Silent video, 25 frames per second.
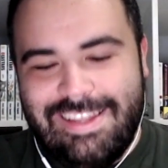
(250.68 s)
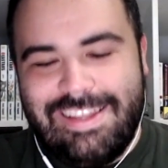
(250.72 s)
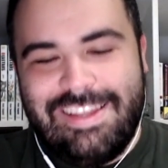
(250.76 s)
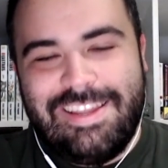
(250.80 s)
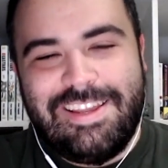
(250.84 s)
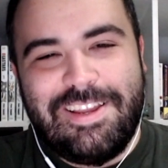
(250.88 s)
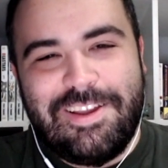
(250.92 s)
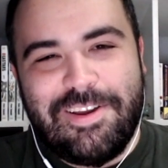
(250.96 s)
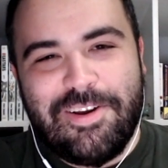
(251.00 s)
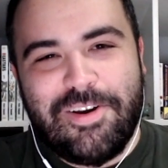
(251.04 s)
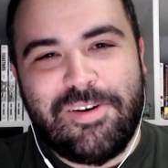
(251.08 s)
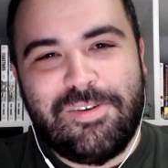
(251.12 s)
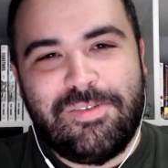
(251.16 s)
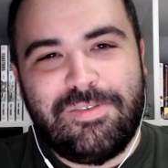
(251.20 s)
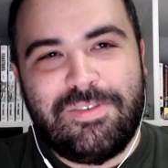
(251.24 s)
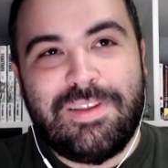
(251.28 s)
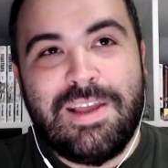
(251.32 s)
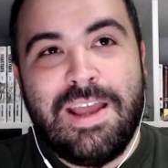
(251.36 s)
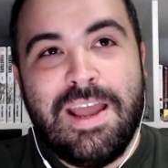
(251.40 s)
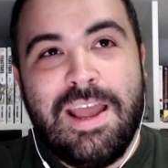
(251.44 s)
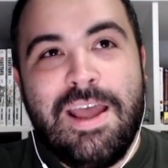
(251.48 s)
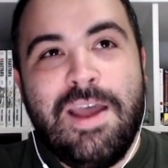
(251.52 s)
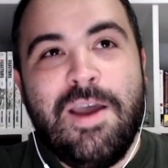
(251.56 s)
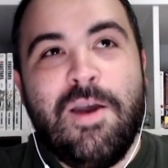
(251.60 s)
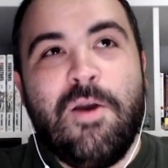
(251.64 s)
he goes,
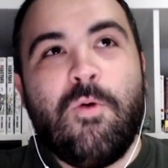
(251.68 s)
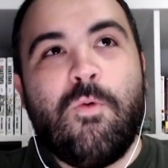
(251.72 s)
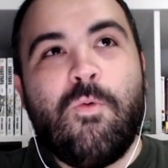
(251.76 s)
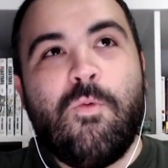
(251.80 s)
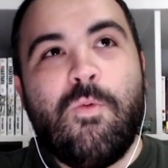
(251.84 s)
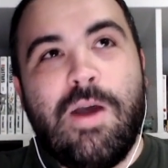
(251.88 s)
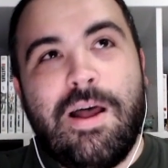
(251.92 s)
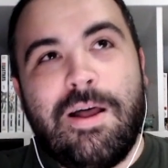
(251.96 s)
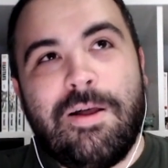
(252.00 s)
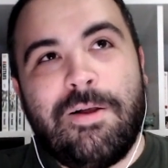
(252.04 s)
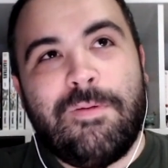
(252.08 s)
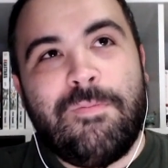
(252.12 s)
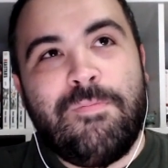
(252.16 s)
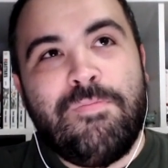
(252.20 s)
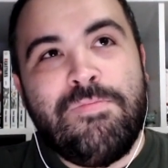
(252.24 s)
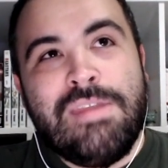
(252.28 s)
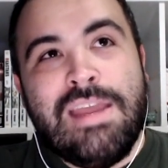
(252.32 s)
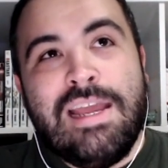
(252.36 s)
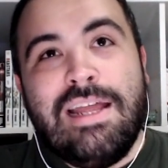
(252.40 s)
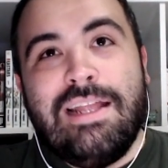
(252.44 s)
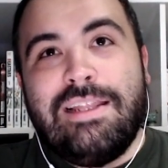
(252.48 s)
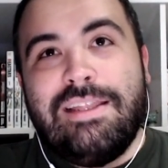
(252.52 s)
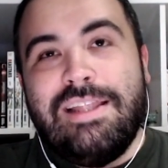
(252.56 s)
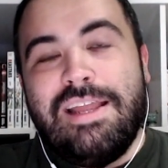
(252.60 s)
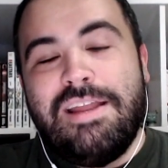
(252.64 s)
well,
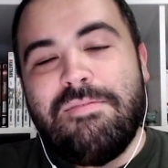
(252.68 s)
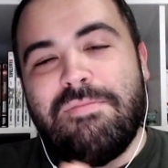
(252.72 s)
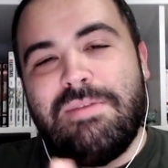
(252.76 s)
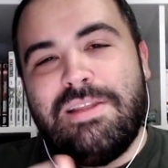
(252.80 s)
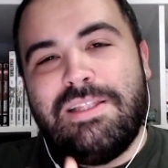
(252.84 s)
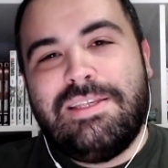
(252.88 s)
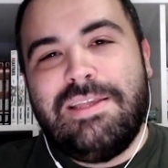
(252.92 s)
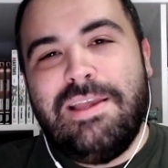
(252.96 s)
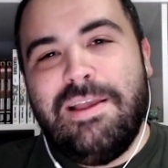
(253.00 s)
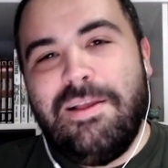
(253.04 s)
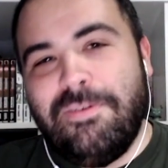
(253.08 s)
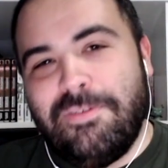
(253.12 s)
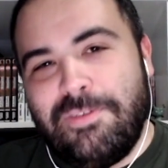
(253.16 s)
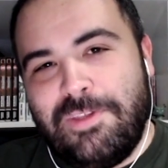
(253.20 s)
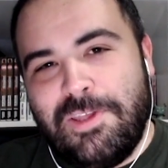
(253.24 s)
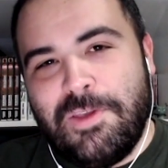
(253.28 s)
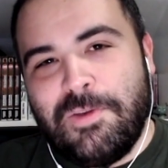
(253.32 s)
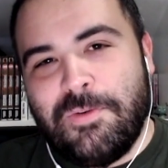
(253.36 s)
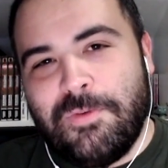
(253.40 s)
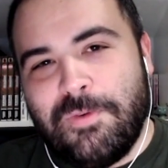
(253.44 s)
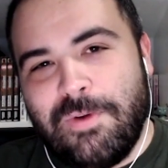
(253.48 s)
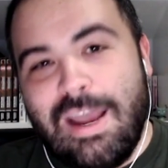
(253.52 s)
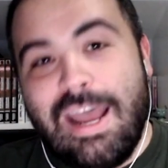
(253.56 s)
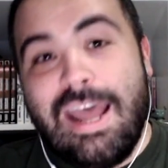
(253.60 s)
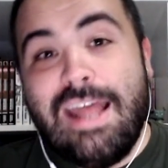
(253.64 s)
let me tell
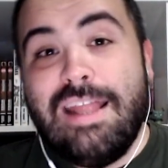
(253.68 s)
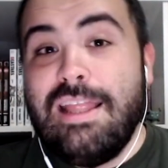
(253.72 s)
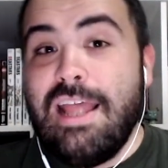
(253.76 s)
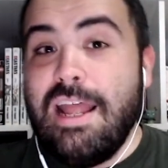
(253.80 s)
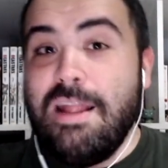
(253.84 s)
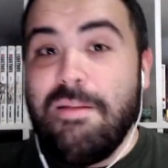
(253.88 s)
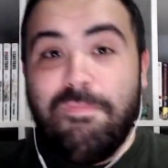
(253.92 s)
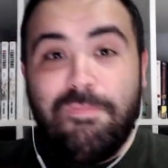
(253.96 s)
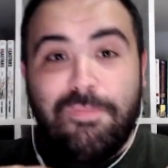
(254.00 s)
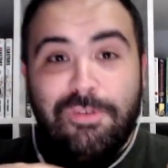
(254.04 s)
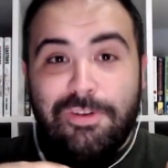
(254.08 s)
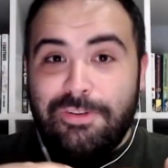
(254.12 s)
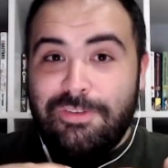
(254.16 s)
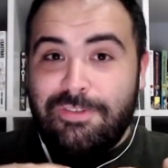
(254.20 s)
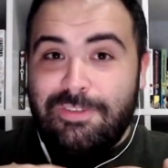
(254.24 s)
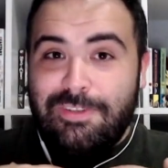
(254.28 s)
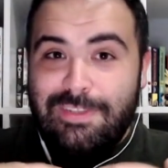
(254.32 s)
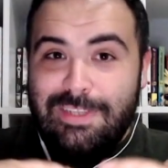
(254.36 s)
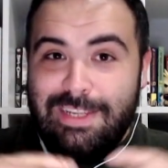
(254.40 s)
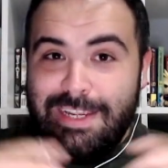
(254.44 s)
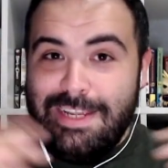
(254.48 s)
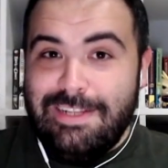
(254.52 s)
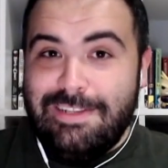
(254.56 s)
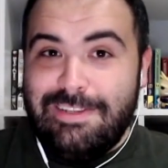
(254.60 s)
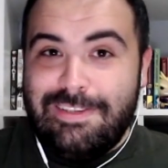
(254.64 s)
you, and then
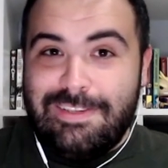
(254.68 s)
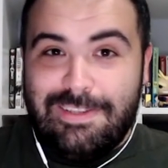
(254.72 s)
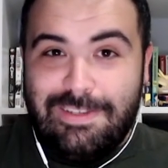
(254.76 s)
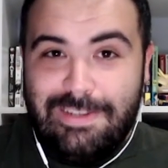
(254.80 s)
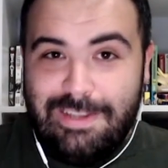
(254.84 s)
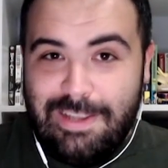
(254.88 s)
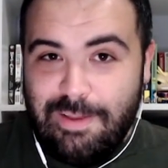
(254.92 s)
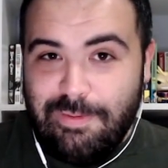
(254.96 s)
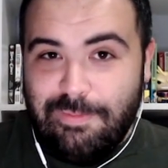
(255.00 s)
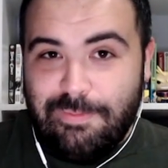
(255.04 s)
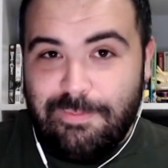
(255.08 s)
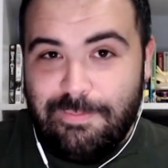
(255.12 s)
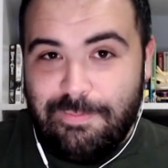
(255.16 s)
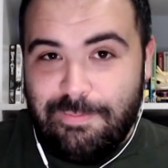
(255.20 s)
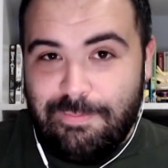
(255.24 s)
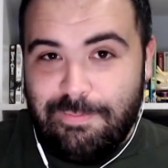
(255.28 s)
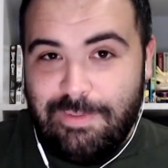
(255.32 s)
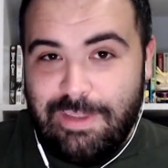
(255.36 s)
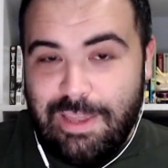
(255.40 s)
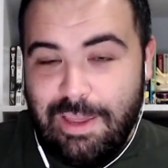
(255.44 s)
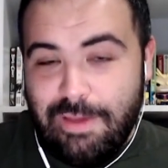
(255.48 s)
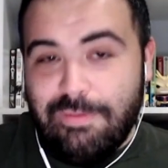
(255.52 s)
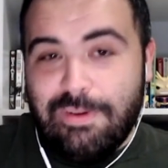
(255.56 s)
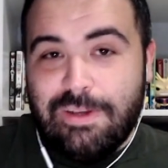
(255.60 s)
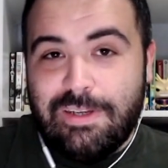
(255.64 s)
proceeds to give
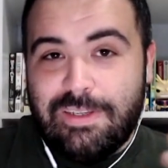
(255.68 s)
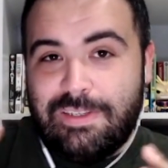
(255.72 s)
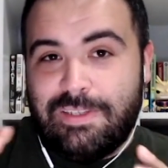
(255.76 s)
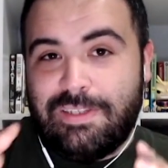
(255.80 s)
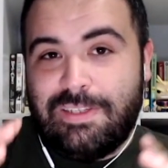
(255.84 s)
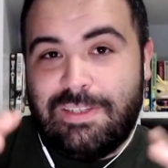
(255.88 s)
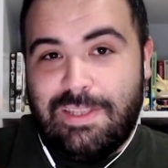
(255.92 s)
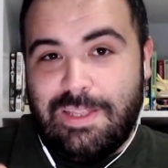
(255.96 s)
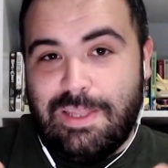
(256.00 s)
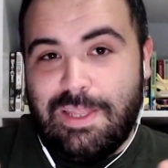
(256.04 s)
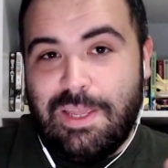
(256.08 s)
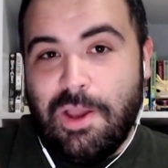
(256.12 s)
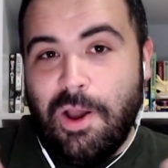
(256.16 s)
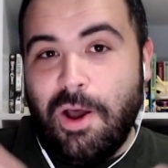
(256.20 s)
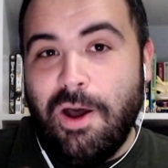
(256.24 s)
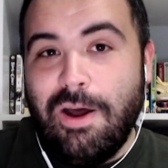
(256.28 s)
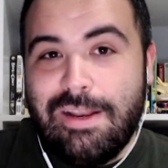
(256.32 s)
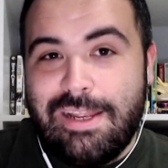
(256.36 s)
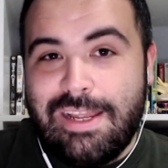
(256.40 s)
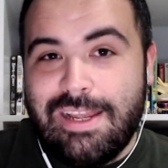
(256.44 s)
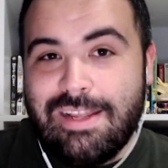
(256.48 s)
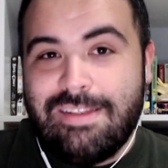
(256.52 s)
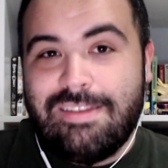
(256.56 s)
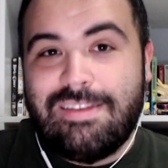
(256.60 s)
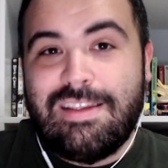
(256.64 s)
give us the
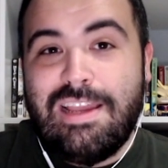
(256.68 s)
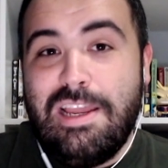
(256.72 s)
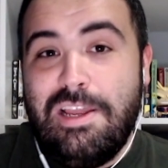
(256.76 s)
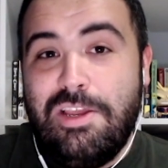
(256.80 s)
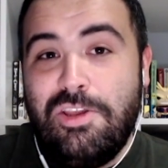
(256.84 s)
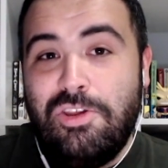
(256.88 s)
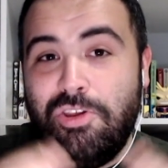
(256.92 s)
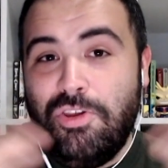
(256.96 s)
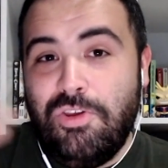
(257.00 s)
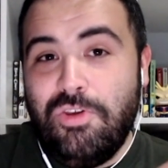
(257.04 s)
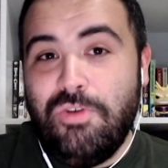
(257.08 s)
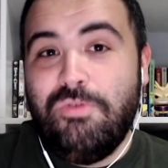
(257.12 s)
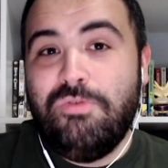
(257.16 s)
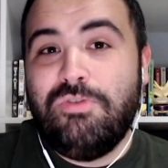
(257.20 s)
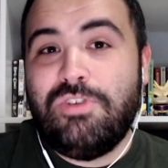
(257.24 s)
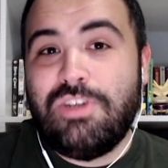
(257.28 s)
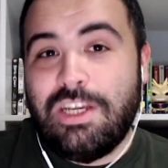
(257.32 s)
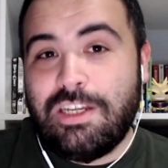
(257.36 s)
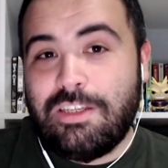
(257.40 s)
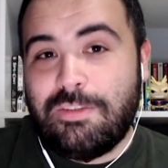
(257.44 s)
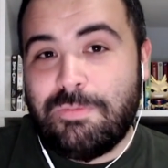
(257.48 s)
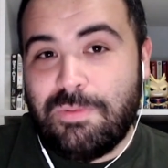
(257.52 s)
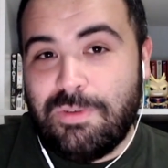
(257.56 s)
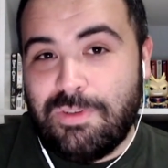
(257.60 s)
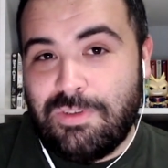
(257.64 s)
audience a huge
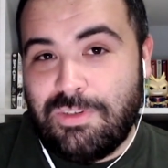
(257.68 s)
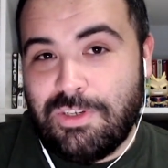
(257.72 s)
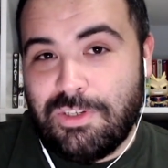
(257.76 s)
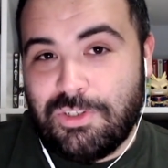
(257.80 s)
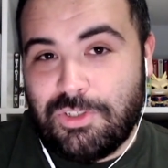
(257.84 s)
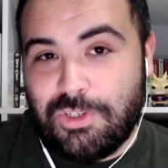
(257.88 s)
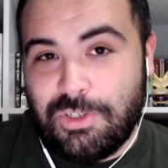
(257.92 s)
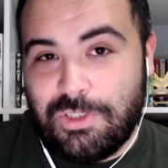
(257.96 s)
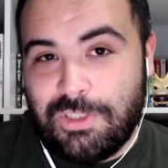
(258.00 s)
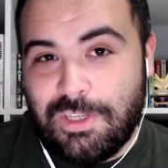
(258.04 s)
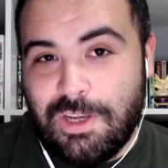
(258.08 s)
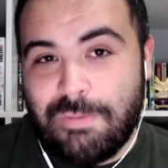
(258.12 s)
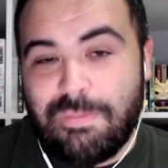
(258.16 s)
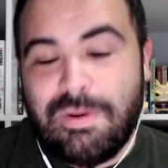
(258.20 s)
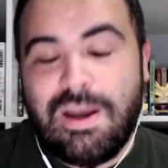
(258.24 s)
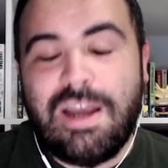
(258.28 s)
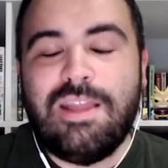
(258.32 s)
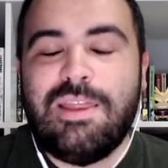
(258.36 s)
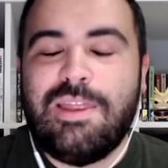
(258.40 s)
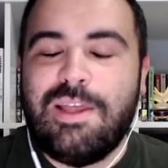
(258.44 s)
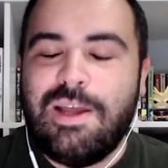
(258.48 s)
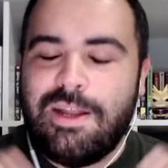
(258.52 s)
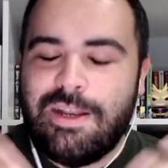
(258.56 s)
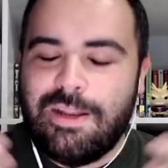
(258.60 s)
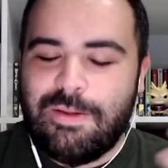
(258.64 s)
exposition dump. I
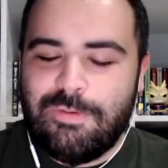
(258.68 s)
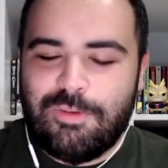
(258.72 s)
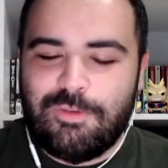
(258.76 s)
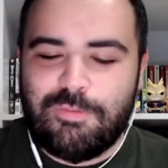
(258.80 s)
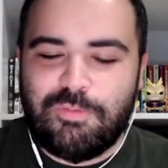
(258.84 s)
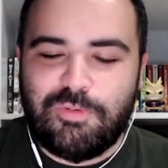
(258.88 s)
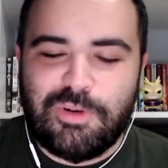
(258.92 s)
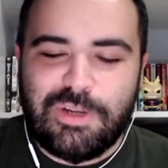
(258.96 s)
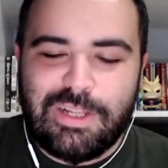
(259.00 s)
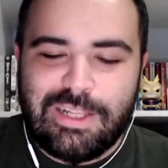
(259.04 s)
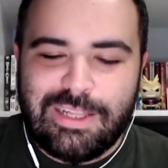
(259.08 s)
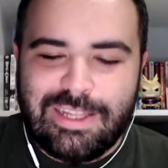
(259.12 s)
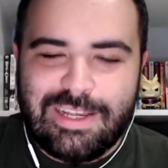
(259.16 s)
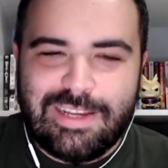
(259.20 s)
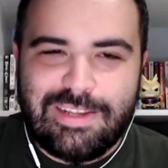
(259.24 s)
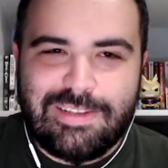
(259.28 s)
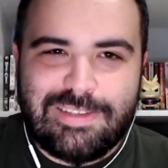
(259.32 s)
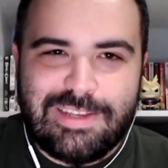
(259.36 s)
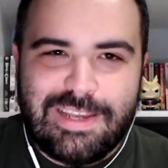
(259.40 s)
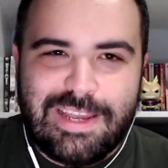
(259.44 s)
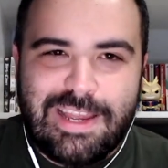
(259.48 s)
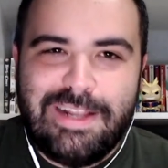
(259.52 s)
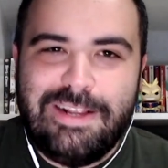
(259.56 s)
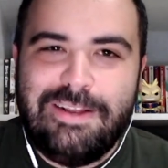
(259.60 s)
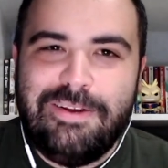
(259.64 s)
thought it was pretty
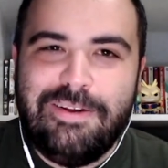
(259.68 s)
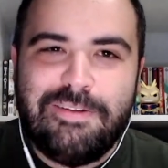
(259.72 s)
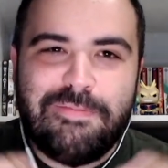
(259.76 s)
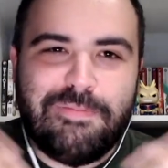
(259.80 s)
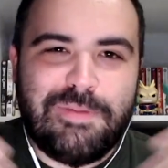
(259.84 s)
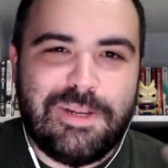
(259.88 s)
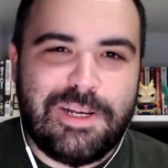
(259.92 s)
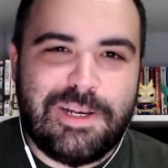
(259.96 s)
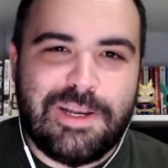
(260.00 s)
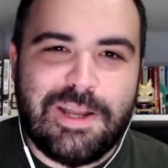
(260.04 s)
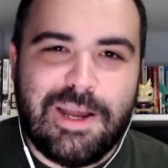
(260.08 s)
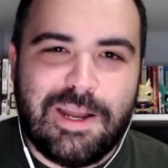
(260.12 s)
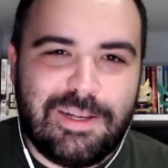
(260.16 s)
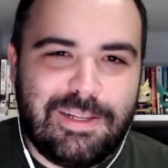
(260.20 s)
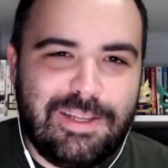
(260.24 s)
lazy. It could have been done